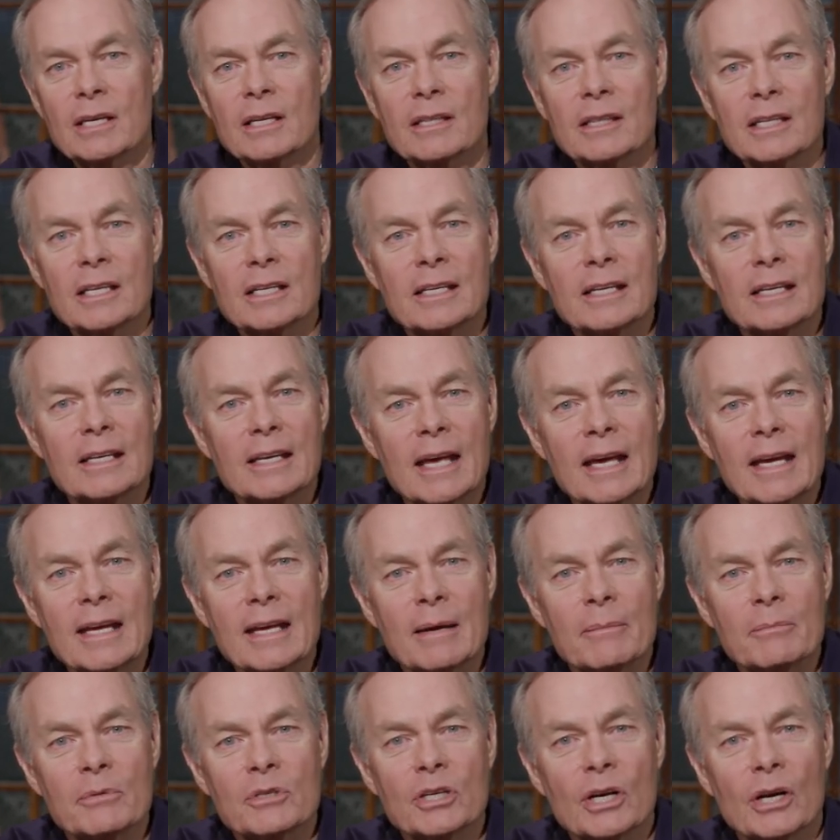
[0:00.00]
And that today
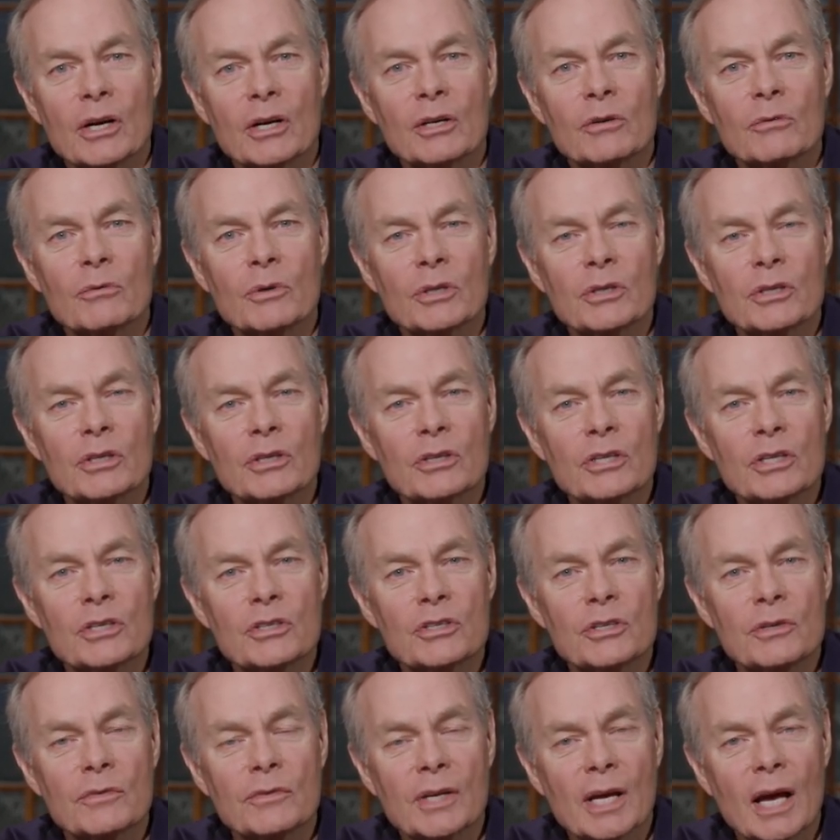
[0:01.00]
I'm sharing with you
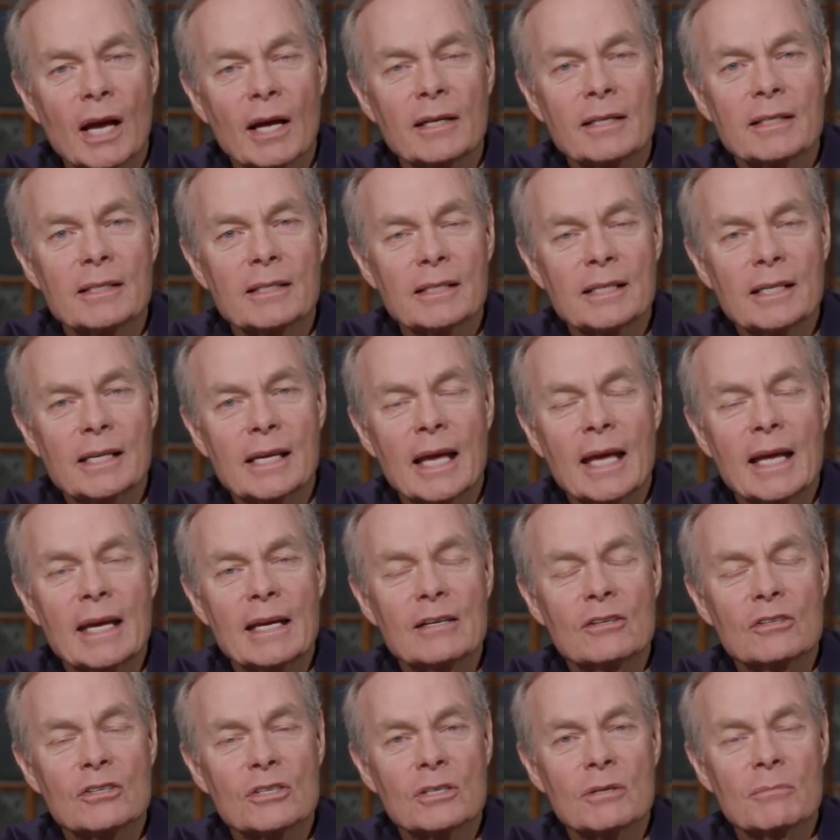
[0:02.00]
that you've got to
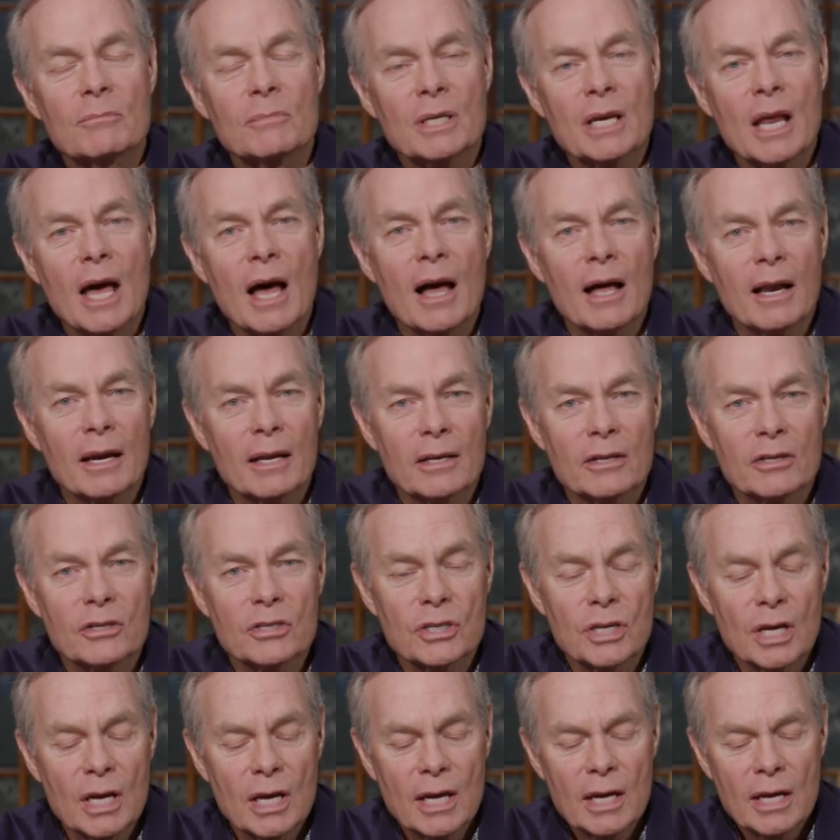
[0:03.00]
gain some
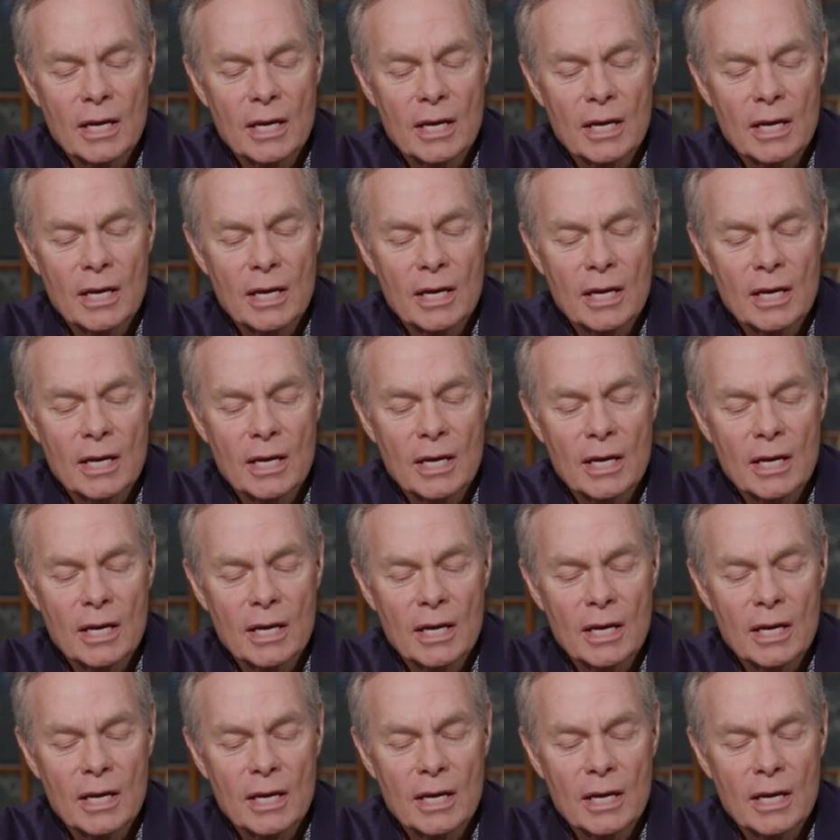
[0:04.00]
knowledge.